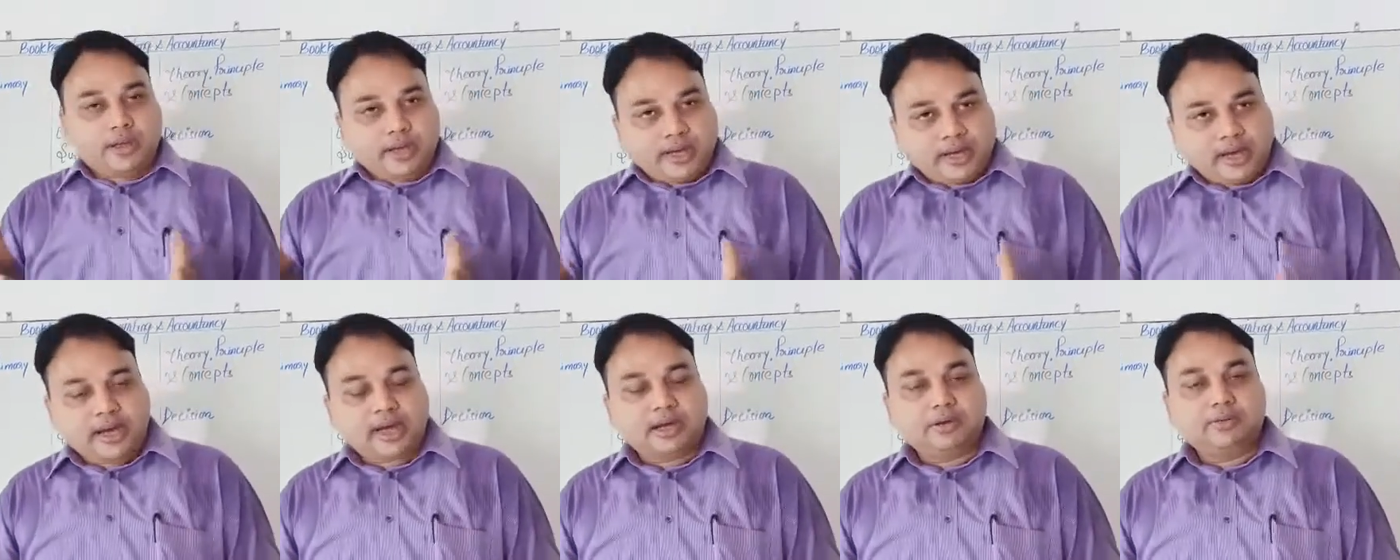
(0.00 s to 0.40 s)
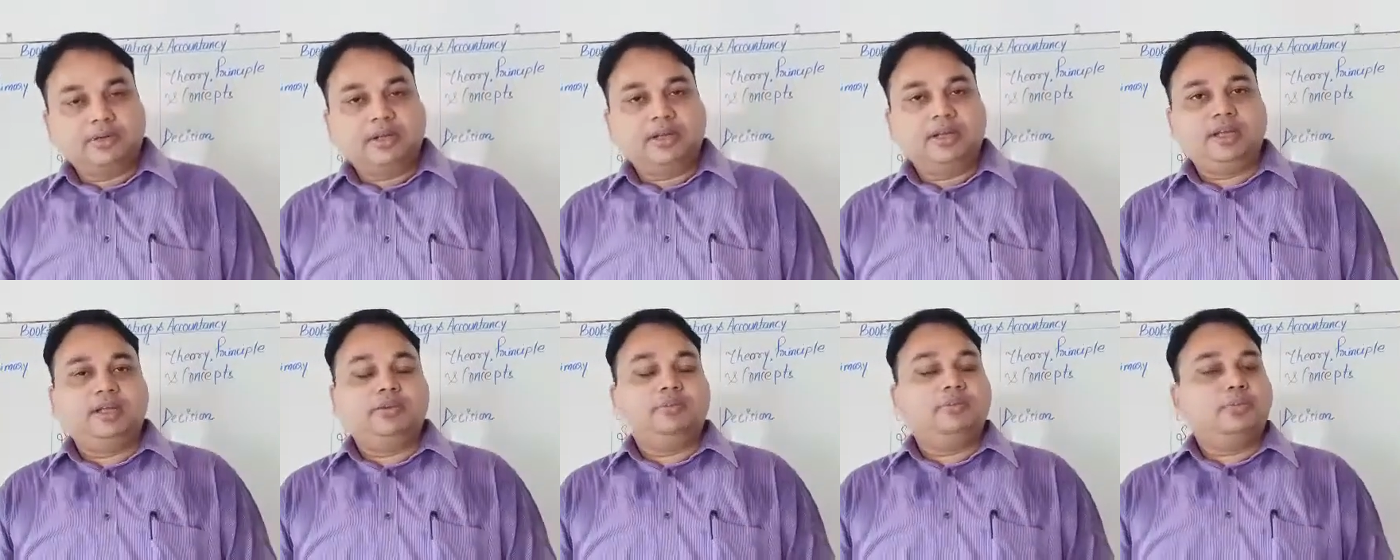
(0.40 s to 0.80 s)

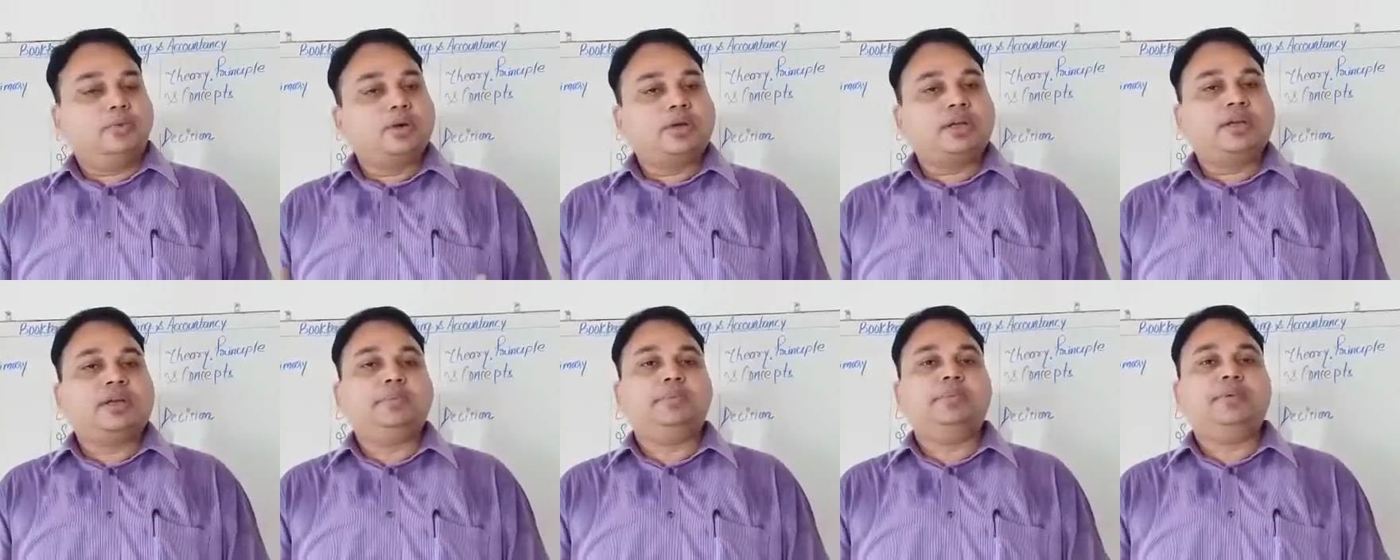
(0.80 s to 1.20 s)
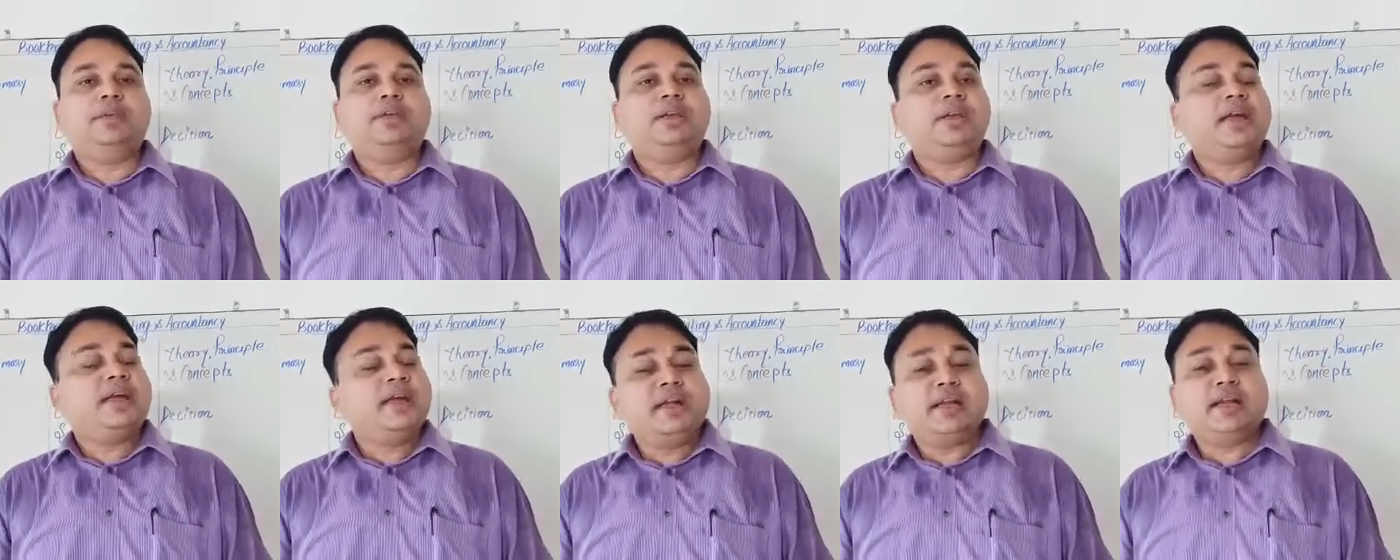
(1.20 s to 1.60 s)
accounting,
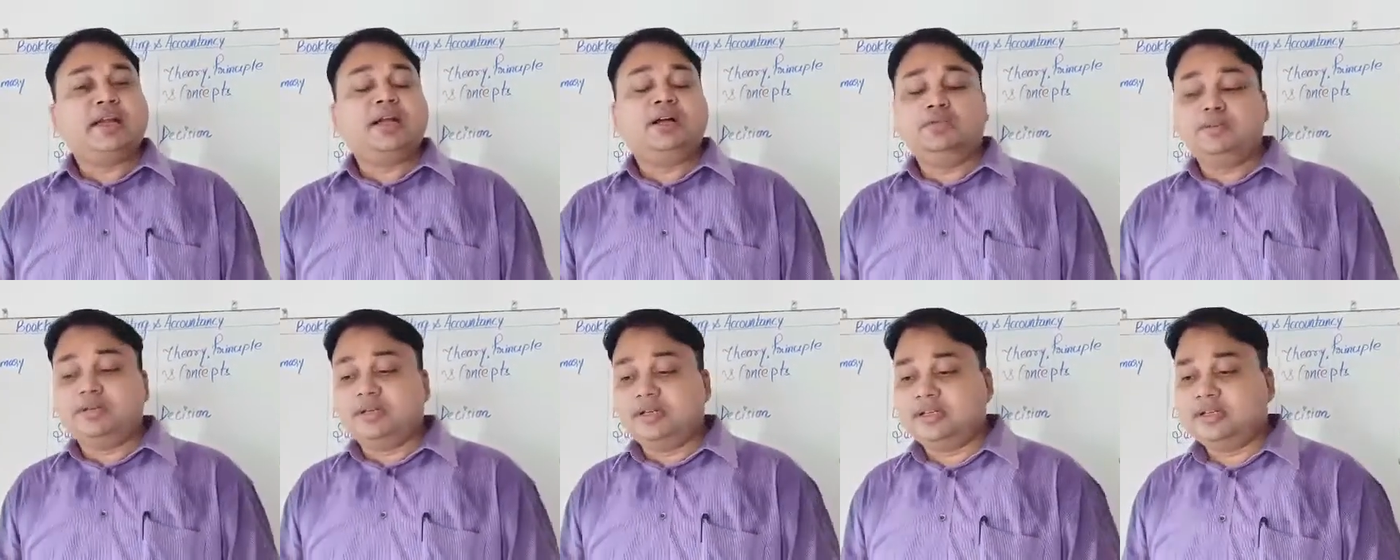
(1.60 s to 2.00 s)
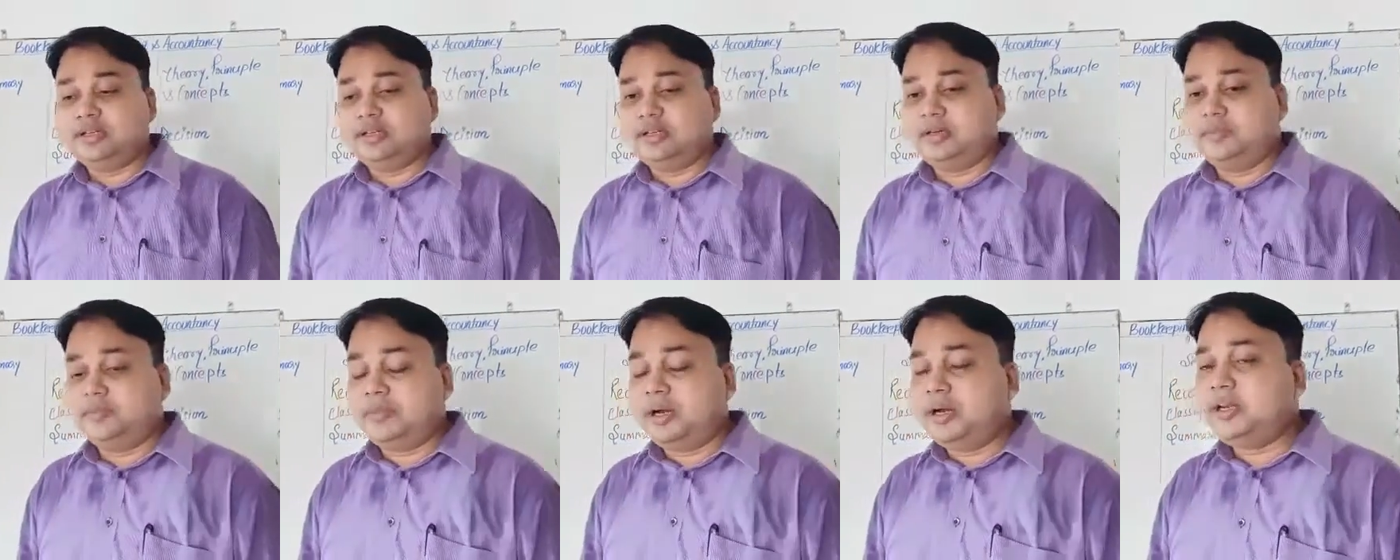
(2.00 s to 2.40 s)
bookkeeping and
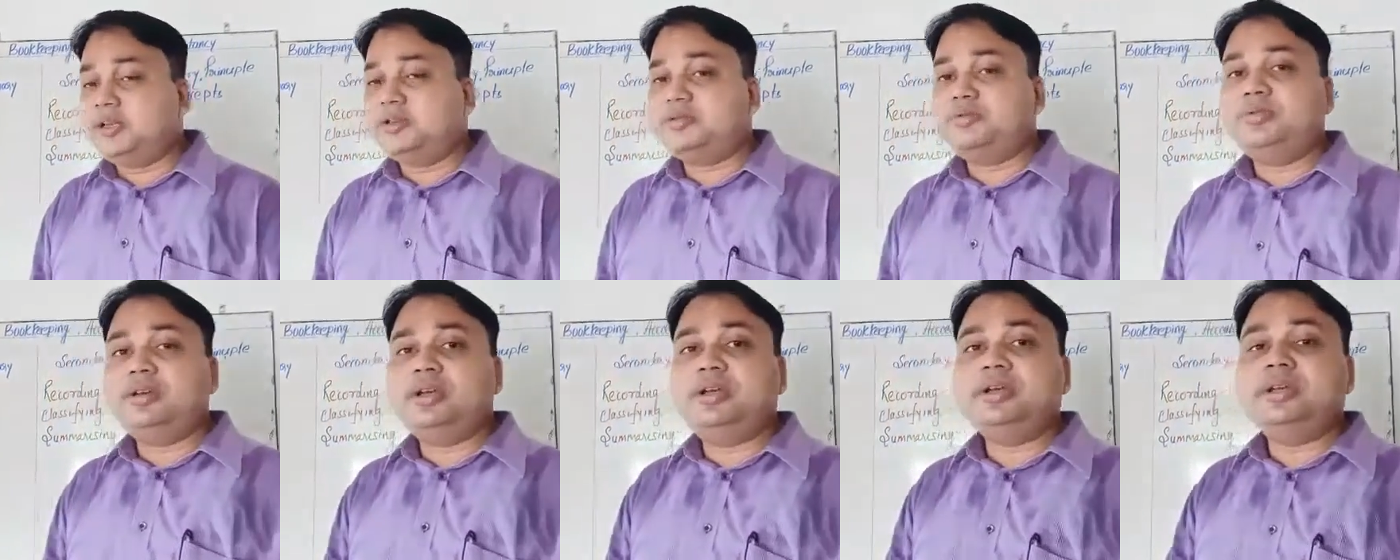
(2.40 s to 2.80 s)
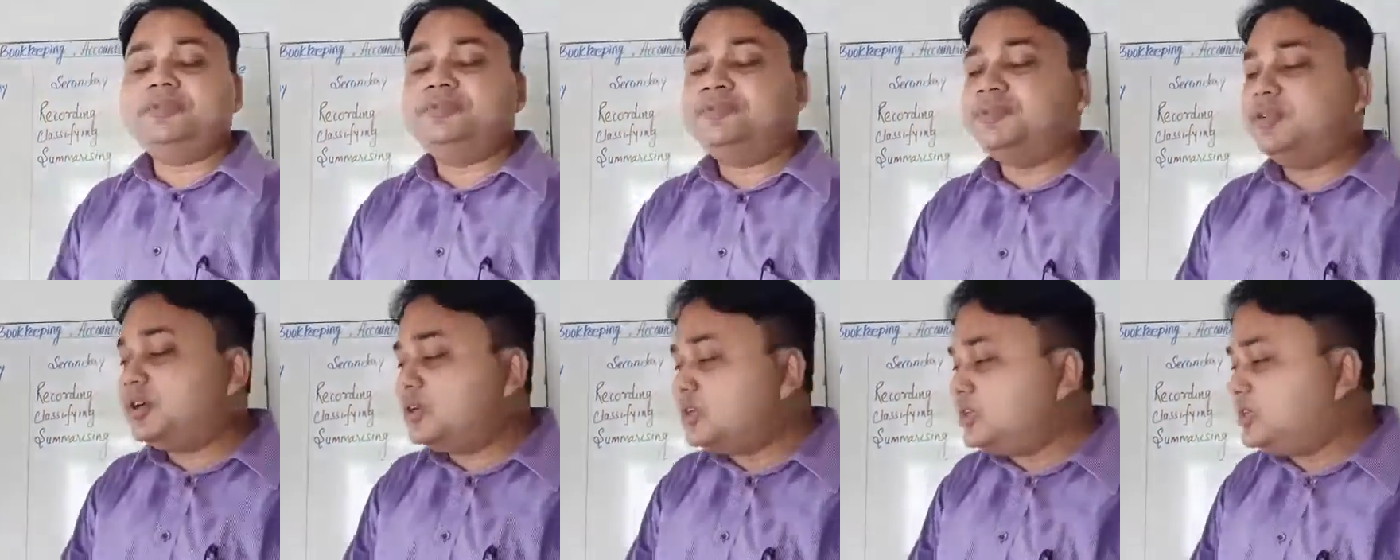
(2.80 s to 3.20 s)
accountancy. My dear student, the
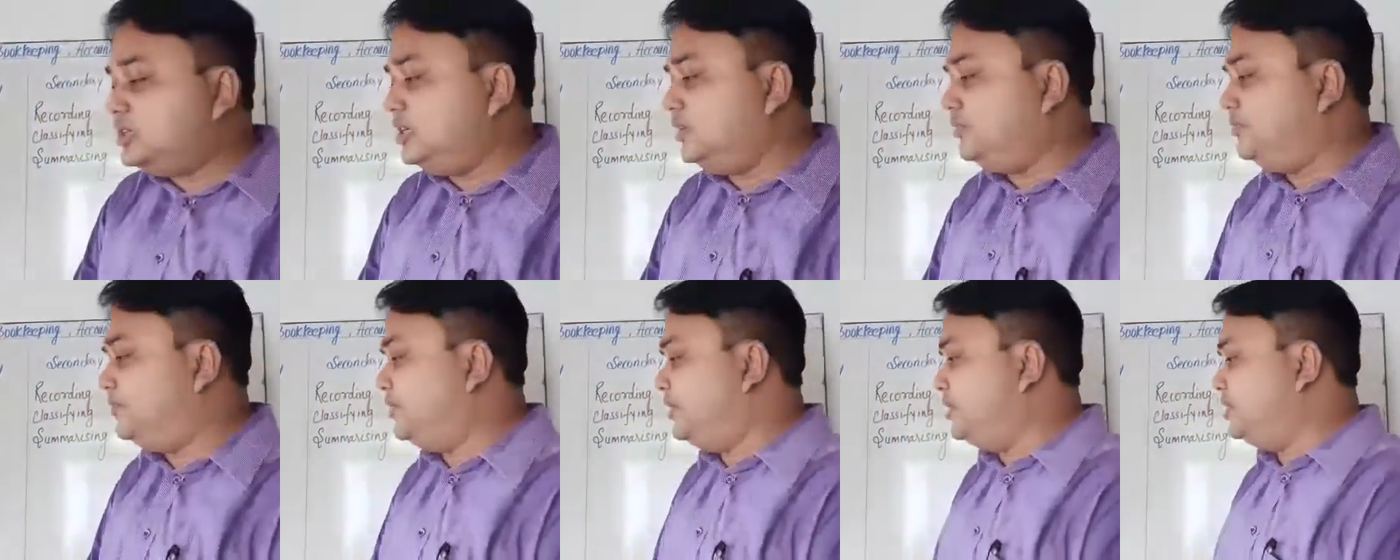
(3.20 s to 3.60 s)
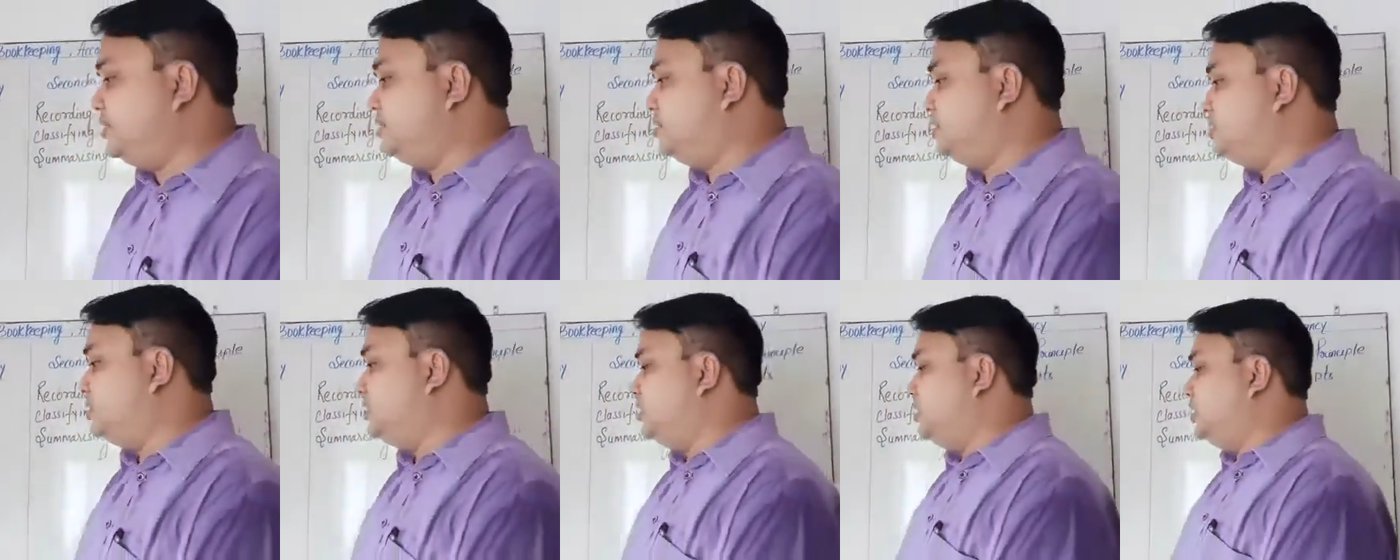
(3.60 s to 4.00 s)
first
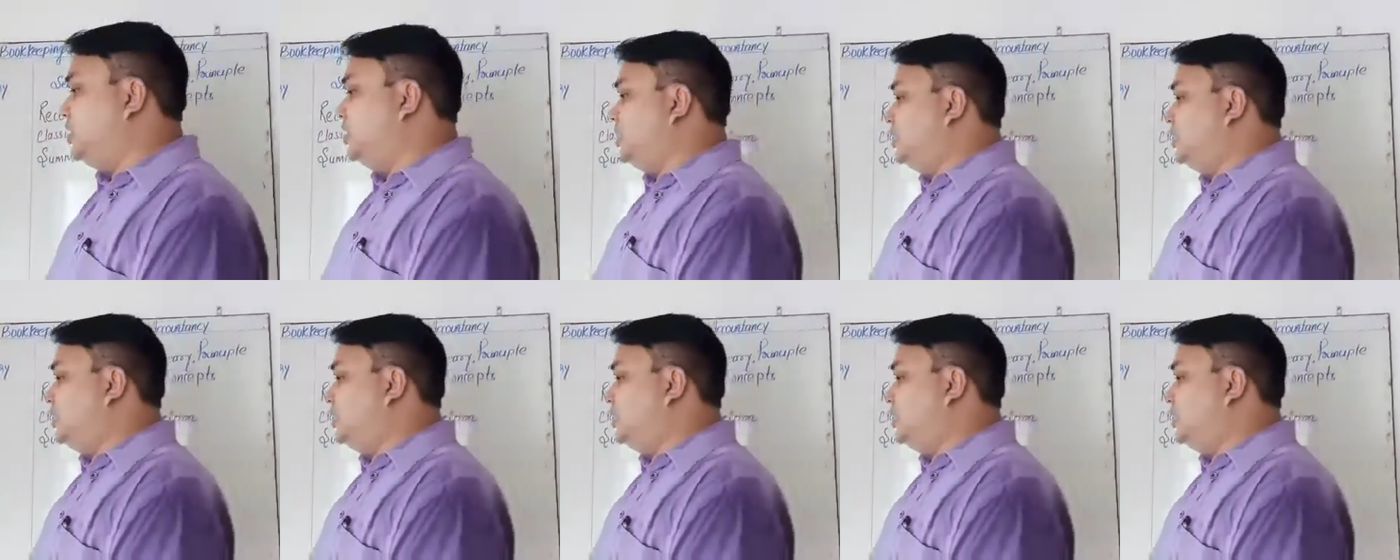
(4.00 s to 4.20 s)
difference